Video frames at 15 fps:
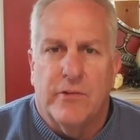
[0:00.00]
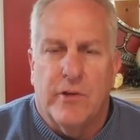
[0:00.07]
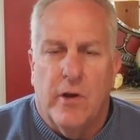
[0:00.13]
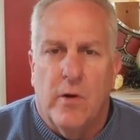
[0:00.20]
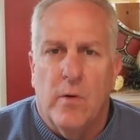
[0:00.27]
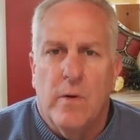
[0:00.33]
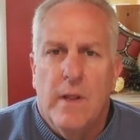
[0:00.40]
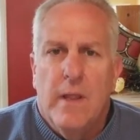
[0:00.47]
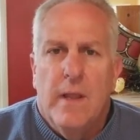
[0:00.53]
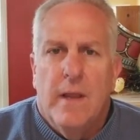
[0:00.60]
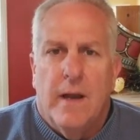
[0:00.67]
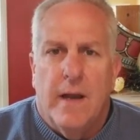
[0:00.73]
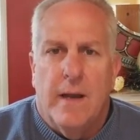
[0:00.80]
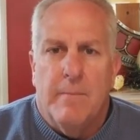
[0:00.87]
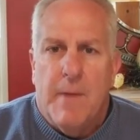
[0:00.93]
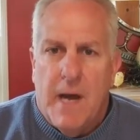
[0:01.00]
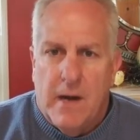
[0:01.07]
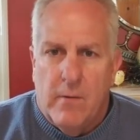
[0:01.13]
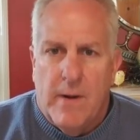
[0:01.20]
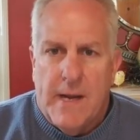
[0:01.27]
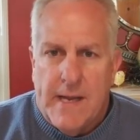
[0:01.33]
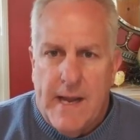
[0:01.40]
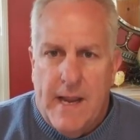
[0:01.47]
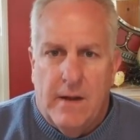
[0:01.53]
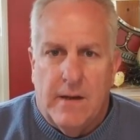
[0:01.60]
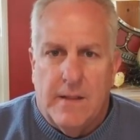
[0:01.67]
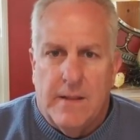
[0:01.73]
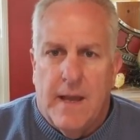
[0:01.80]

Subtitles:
So Monterey County,